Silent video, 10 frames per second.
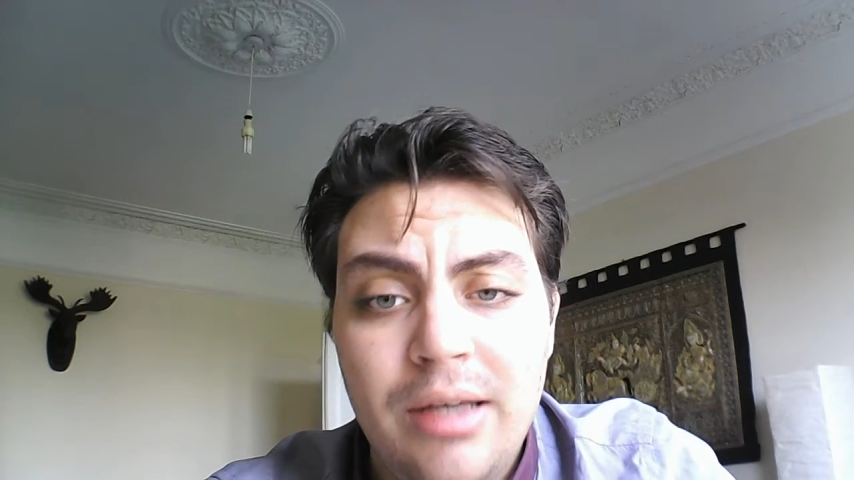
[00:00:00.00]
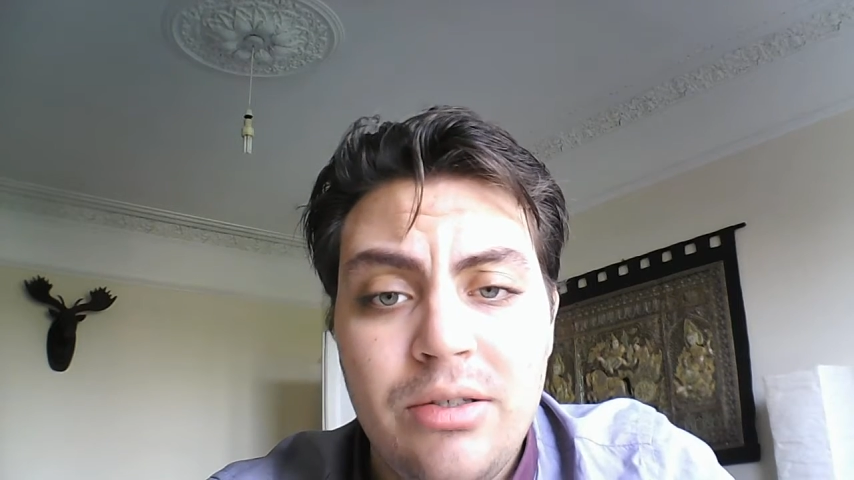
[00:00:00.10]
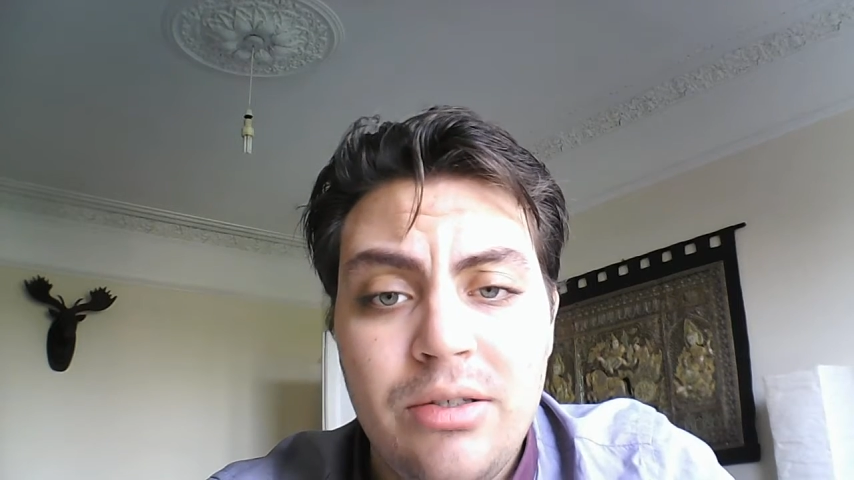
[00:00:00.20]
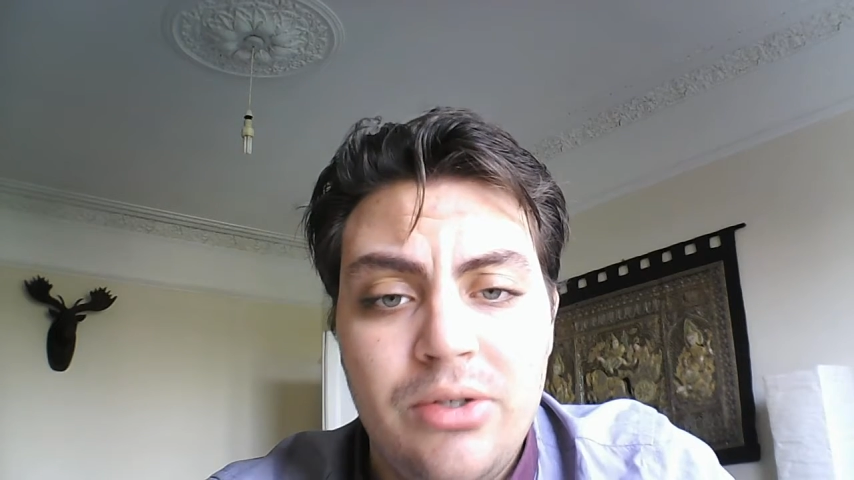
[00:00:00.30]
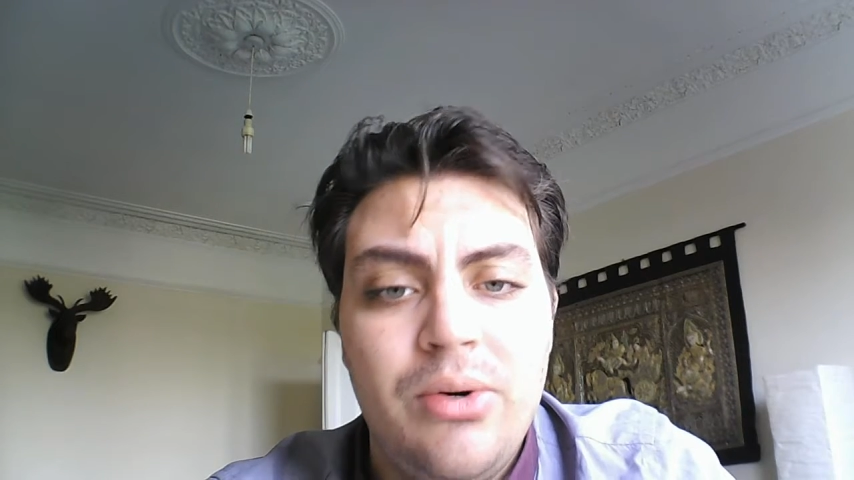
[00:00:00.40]

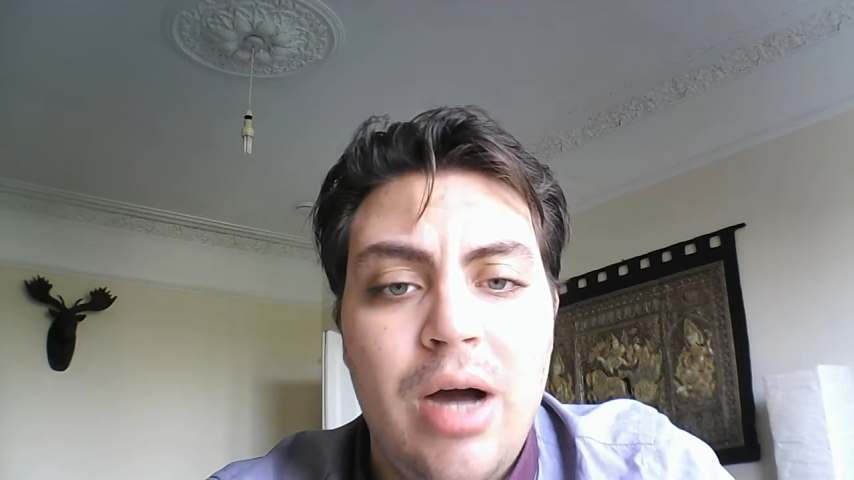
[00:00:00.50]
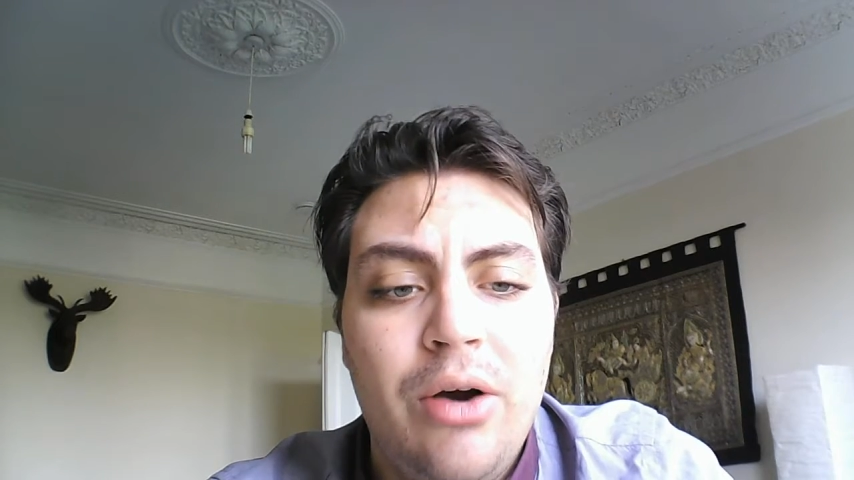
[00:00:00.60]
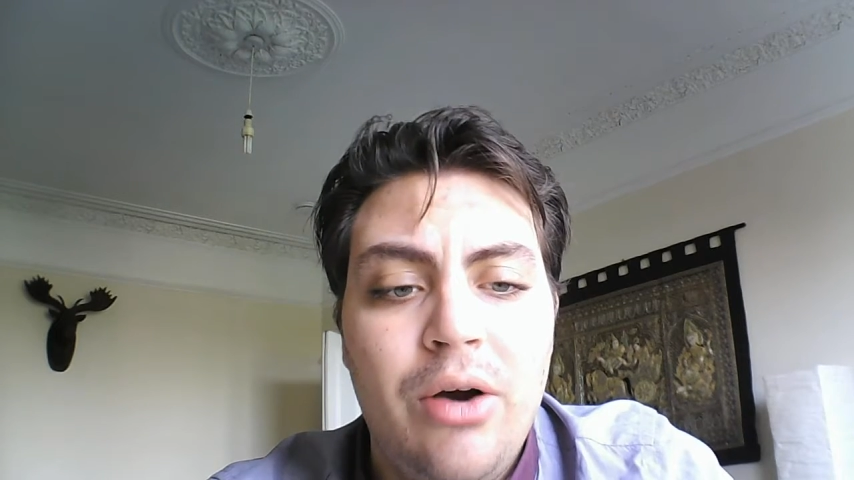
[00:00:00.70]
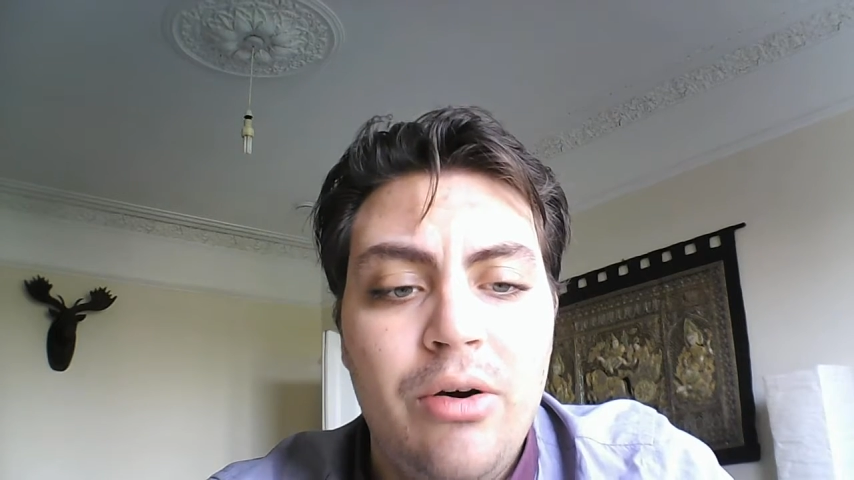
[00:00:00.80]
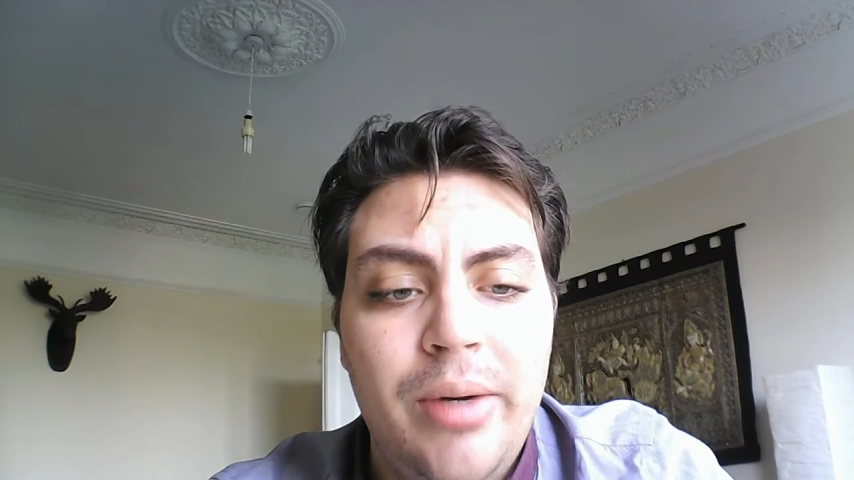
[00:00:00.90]
So I
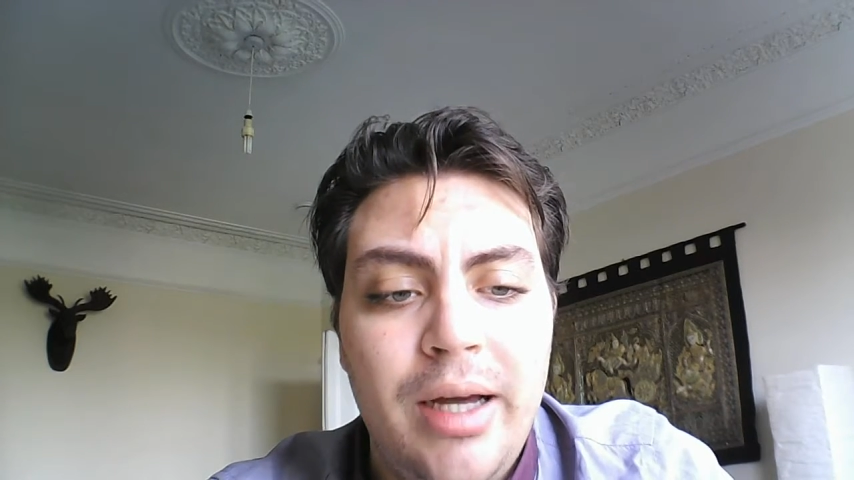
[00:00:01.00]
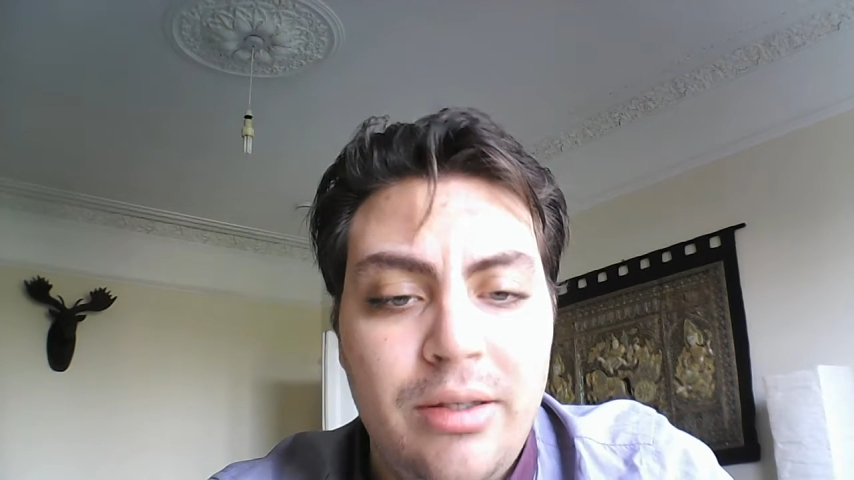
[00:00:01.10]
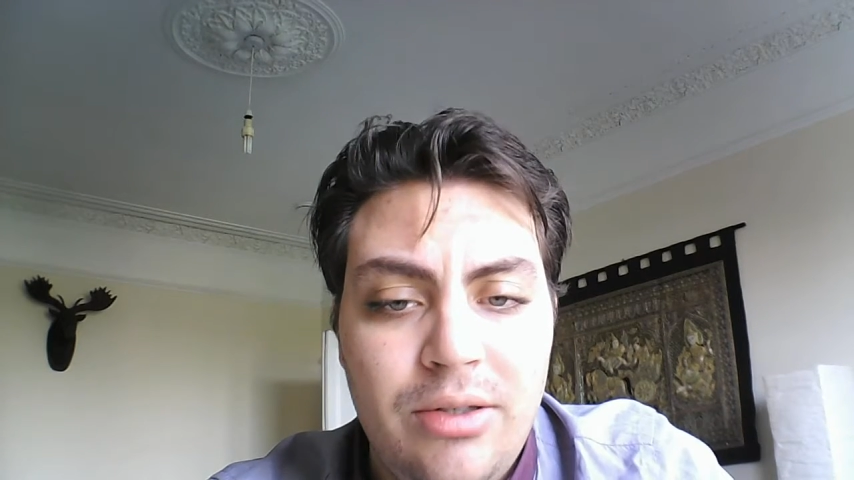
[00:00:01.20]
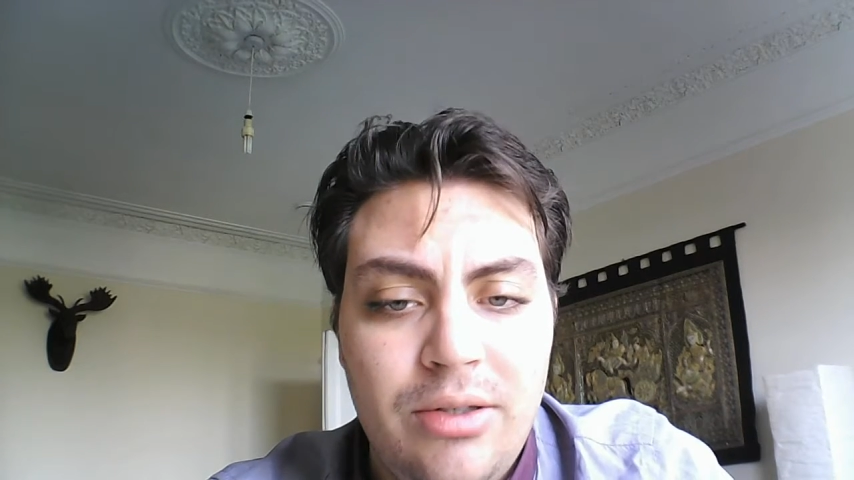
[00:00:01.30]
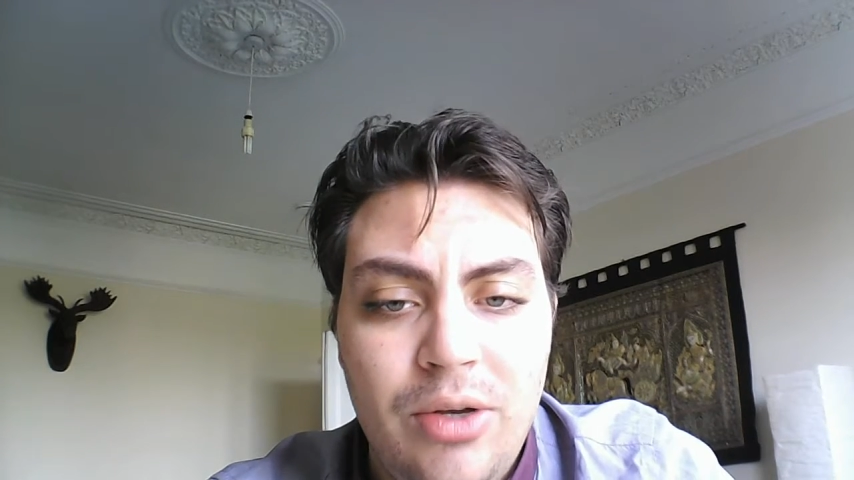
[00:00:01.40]
hope
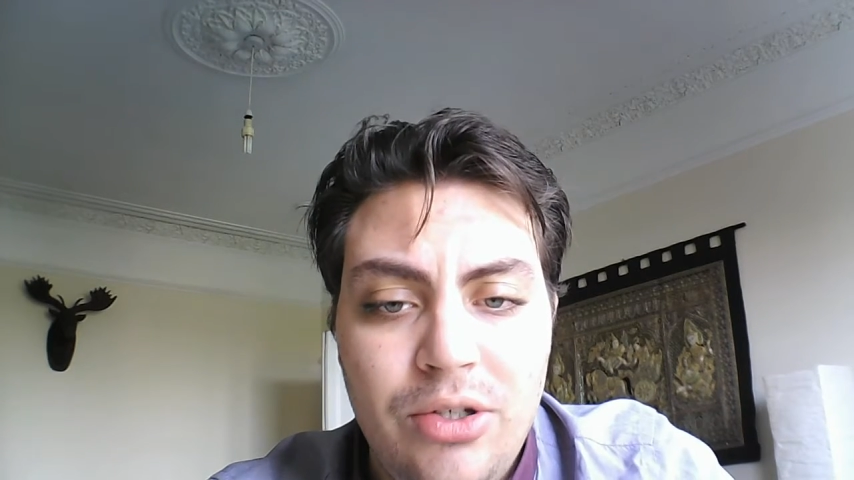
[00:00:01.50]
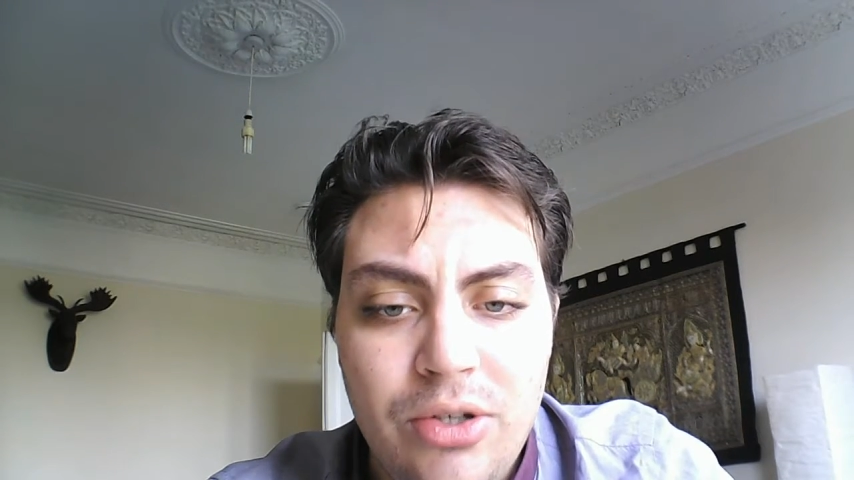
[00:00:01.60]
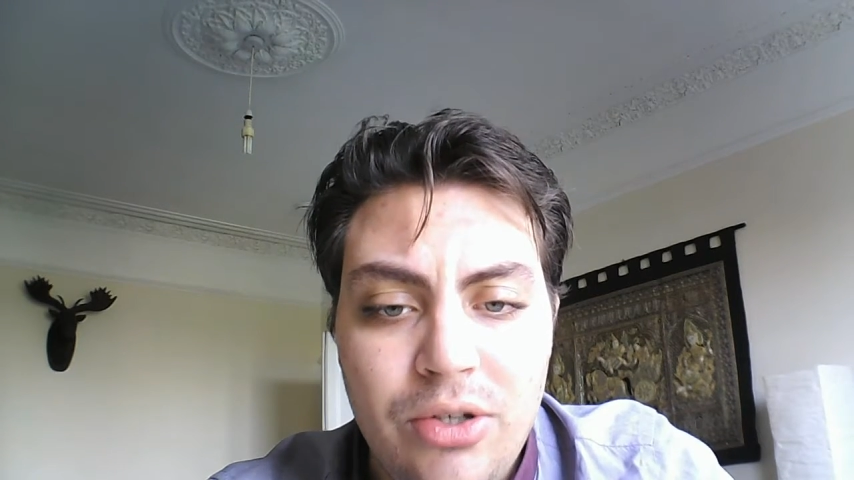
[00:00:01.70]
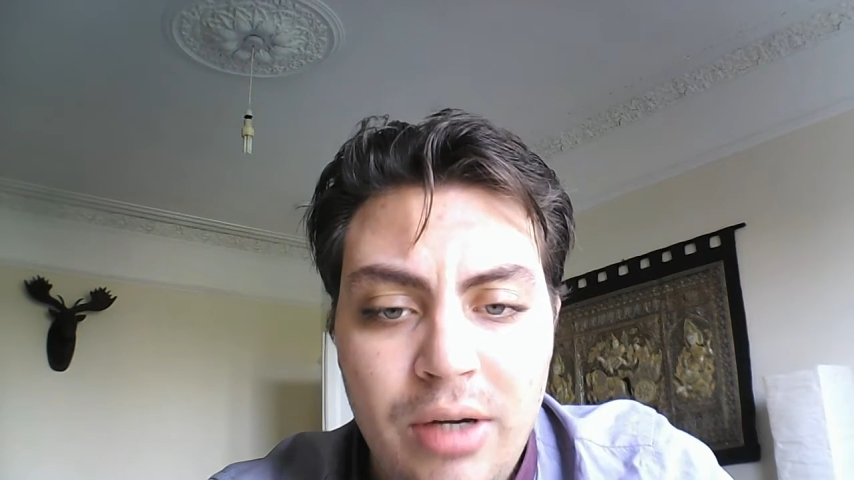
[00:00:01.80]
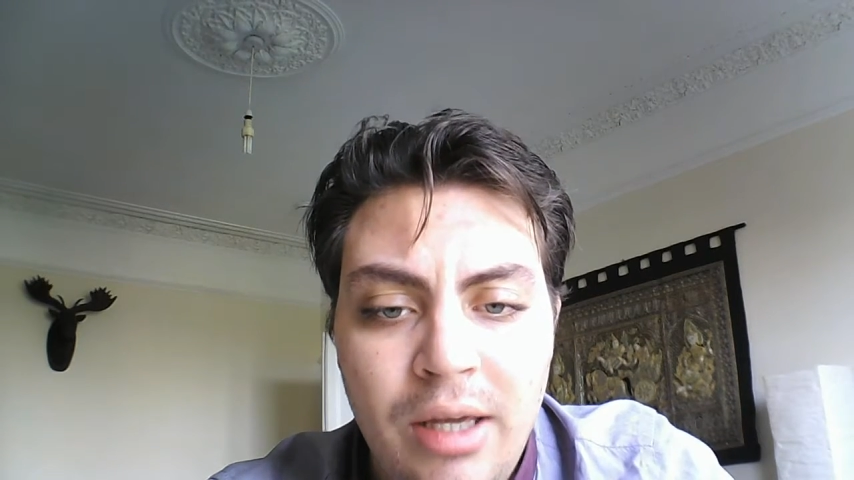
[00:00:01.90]
guys you enjoy.